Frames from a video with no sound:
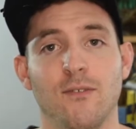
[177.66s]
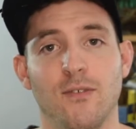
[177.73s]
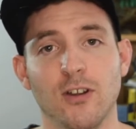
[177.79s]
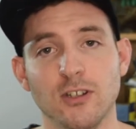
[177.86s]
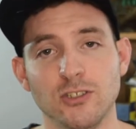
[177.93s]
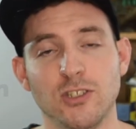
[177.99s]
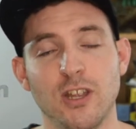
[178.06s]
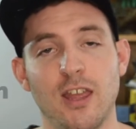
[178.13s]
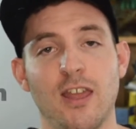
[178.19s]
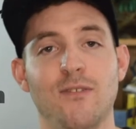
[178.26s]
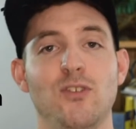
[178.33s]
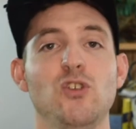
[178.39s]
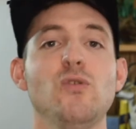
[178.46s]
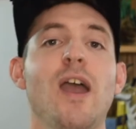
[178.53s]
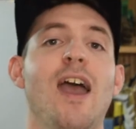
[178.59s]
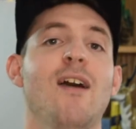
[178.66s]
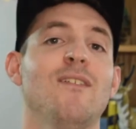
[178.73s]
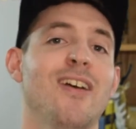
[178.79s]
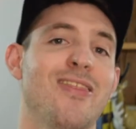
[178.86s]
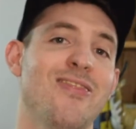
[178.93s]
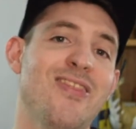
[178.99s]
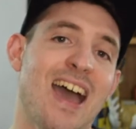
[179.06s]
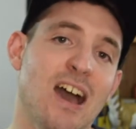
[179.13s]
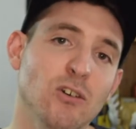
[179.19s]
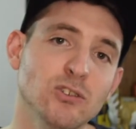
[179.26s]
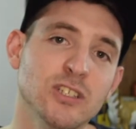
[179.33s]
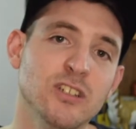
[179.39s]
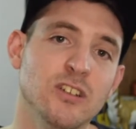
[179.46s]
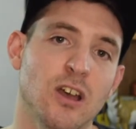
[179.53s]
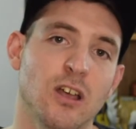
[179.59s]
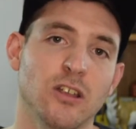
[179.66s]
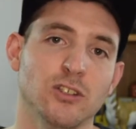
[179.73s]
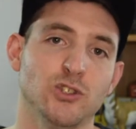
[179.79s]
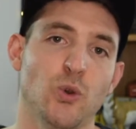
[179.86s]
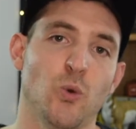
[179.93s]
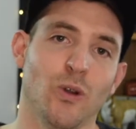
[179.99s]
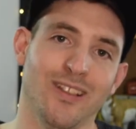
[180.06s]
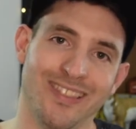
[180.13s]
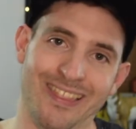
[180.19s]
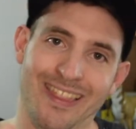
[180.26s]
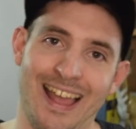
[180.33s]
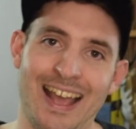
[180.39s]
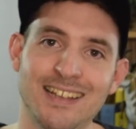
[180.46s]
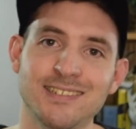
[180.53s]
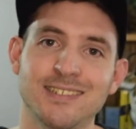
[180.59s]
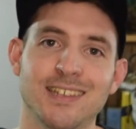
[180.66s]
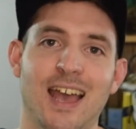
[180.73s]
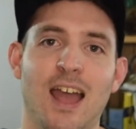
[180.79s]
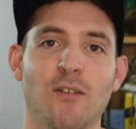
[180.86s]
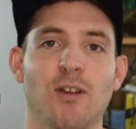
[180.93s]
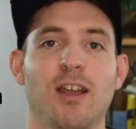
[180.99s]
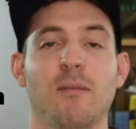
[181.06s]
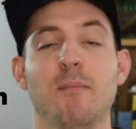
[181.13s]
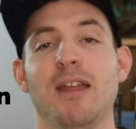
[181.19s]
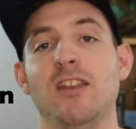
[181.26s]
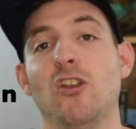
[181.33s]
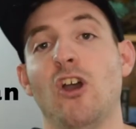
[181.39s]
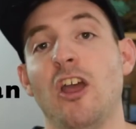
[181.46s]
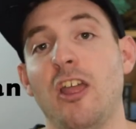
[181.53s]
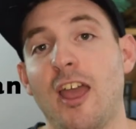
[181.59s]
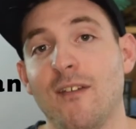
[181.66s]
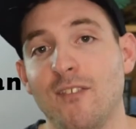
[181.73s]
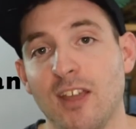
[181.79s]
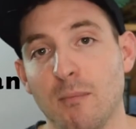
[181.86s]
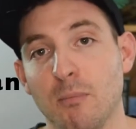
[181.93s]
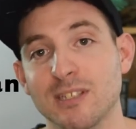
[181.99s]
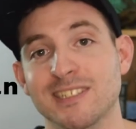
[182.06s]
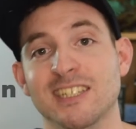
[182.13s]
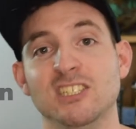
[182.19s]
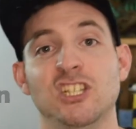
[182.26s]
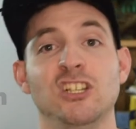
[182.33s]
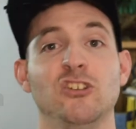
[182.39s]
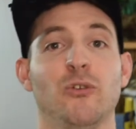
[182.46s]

First, if you have $1,000 or less, I recommend not having a position